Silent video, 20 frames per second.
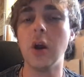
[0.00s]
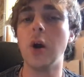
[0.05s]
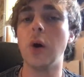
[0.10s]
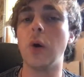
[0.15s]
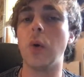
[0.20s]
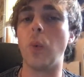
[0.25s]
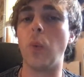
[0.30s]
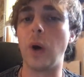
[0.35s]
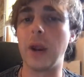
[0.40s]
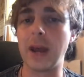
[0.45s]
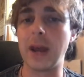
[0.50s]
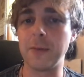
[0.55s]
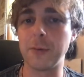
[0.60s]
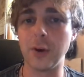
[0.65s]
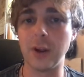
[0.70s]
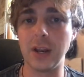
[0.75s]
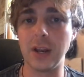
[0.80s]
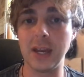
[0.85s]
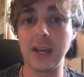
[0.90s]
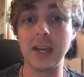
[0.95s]

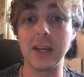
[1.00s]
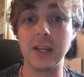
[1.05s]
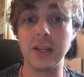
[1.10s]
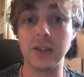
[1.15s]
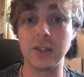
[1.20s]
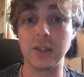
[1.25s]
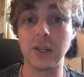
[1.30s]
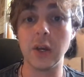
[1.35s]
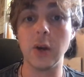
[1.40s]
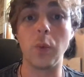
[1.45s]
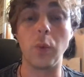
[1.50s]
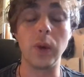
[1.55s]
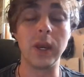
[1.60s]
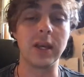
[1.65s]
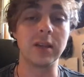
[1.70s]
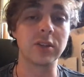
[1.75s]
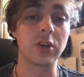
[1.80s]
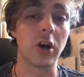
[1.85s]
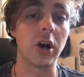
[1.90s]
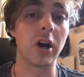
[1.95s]
Whatever it is, we
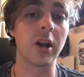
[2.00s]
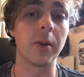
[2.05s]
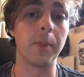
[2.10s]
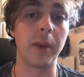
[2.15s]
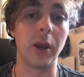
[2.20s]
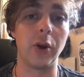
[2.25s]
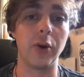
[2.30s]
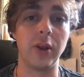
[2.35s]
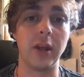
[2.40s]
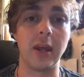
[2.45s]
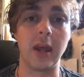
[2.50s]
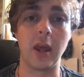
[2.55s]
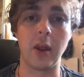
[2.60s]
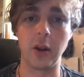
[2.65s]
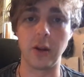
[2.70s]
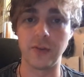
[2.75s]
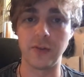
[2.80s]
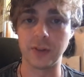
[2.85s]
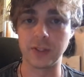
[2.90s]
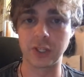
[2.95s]
can talk about it,
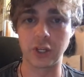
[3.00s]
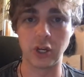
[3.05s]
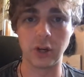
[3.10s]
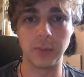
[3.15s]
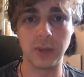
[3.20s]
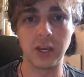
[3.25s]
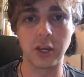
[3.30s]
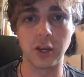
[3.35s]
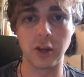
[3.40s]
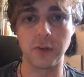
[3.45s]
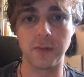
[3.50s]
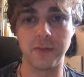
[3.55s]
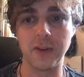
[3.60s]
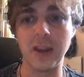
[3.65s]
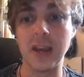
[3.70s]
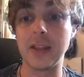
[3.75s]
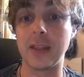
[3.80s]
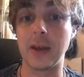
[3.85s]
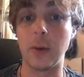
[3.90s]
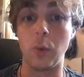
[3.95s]
and if it's going to be a good
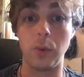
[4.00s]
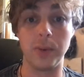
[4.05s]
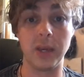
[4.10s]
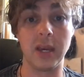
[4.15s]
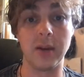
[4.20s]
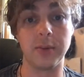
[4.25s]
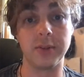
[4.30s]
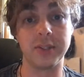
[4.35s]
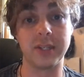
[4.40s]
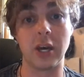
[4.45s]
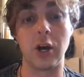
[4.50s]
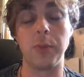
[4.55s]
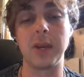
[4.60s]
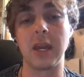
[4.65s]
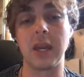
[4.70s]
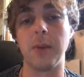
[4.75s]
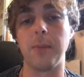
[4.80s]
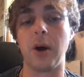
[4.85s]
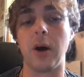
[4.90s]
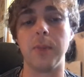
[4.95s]
fit, then we'll be able to help
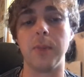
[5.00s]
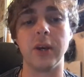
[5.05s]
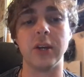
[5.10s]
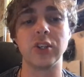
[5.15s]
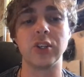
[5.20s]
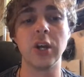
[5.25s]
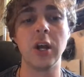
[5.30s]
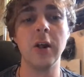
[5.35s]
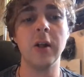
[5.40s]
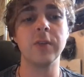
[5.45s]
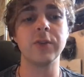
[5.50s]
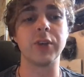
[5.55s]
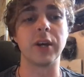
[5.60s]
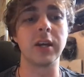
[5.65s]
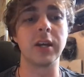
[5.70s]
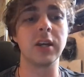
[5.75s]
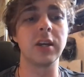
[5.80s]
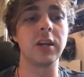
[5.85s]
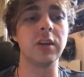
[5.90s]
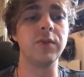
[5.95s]
get it published. So I'm
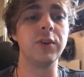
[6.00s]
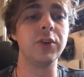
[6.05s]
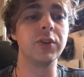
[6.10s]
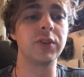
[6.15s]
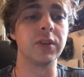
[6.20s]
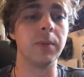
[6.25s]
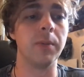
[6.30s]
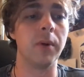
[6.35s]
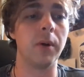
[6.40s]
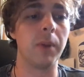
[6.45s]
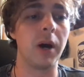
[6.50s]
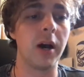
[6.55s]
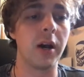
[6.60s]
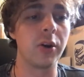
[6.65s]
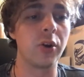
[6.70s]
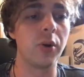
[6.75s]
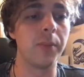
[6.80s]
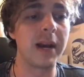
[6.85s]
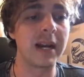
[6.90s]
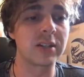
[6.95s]
going to give you some,
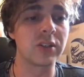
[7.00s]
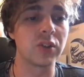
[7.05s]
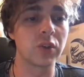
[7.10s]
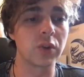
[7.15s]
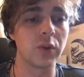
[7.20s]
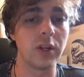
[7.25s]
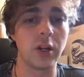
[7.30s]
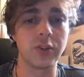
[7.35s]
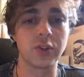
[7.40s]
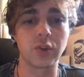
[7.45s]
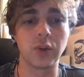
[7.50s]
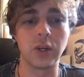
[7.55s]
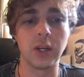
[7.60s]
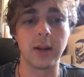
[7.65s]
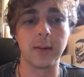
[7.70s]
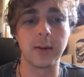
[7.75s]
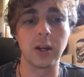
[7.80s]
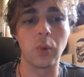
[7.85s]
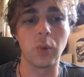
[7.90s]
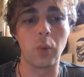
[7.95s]
go back to screen on screen.
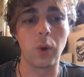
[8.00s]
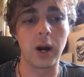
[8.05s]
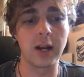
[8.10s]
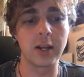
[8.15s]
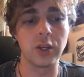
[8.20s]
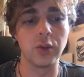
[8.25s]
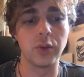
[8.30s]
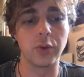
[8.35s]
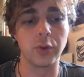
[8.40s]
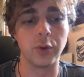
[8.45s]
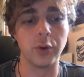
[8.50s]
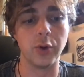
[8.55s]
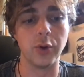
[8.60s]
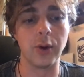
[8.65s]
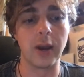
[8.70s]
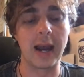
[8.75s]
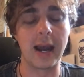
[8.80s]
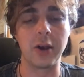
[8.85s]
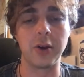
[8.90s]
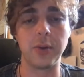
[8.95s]
I'm going to walk you
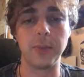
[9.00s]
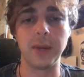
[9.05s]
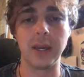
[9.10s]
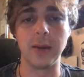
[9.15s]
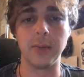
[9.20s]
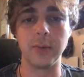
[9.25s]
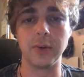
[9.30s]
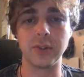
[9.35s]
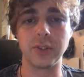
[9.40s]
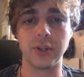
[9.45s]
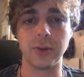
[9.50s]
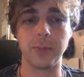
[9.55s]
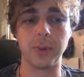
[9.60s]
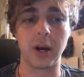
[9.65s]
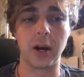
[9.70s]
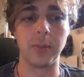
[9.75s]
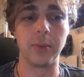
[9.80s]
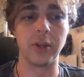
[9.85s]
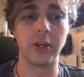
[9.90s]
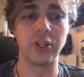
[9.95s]
through how to be able to
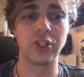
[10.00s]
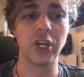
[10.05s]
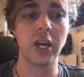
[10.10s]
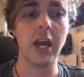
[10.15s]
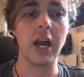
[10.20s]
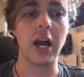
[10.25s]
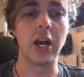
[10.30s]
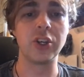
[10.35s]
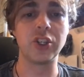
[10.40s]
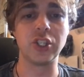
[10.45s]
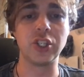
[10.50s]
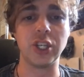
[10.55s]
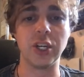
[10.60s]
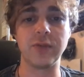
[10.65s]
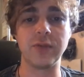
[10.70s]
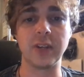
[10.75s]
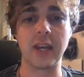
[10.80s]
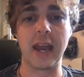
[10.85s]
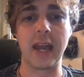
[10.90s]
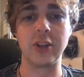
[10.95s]
publish a
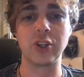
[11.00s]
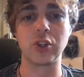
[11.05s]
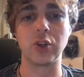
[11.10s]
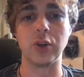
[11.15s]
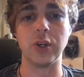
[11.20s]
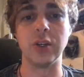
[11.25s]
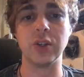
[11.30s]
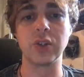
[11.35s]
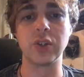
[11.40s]
shift entry.